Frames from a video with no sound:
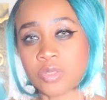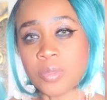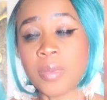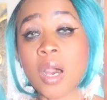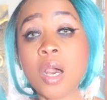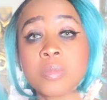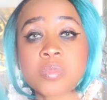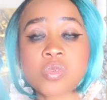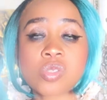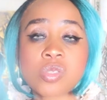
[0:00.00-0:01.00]
The
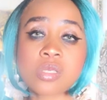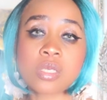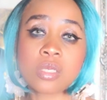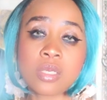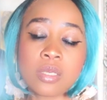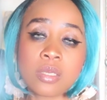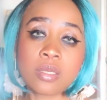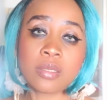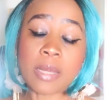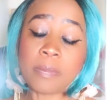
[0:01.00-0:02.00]
moms
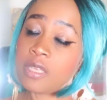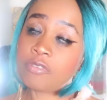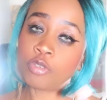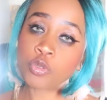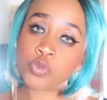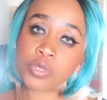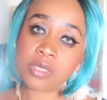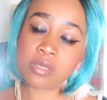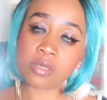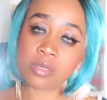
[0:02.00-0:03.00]
that have been
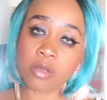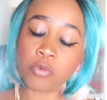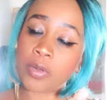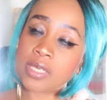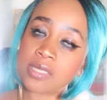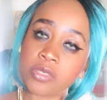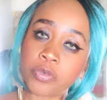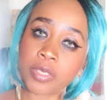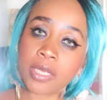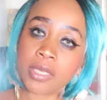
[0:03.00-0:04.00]
focusing on raising
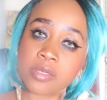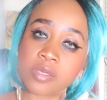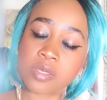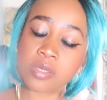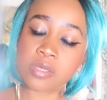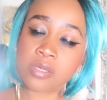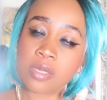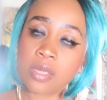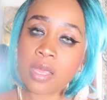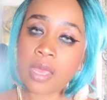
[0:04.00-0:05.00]
your kids,
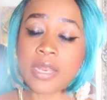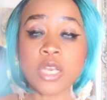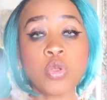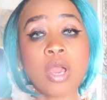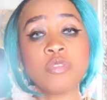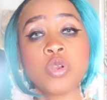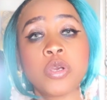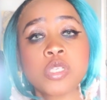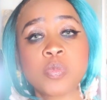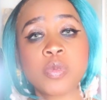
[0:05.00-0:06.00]
and then you have your
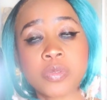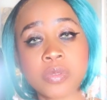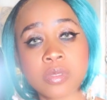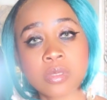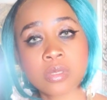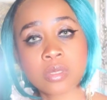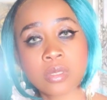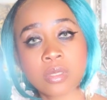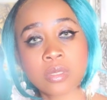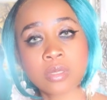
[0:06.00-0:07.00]
husband
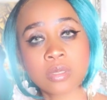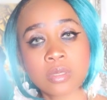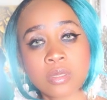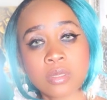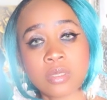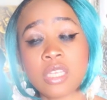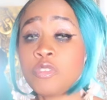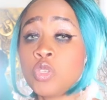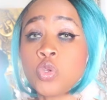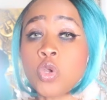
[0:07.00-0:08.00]

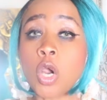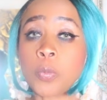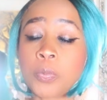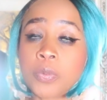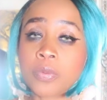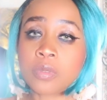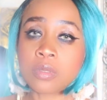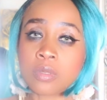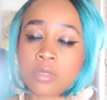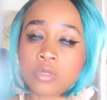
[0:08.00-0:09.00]
giving you up
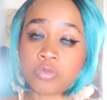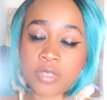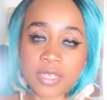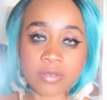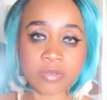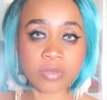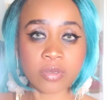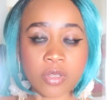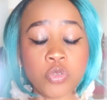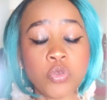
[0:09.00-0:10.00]
to date
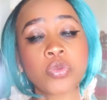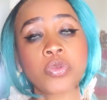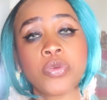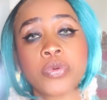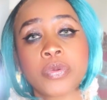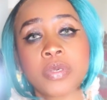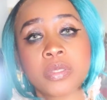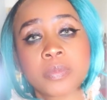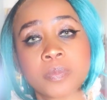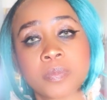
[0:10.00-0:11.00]
a young girl.
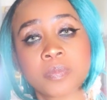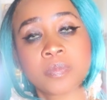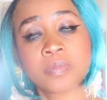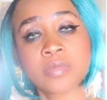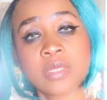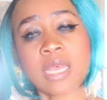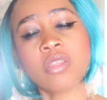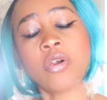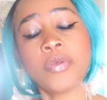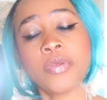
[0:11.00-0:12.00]

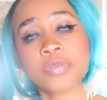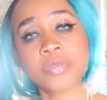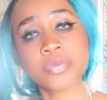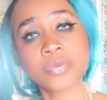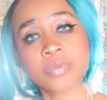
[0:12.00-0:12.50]
That hurt.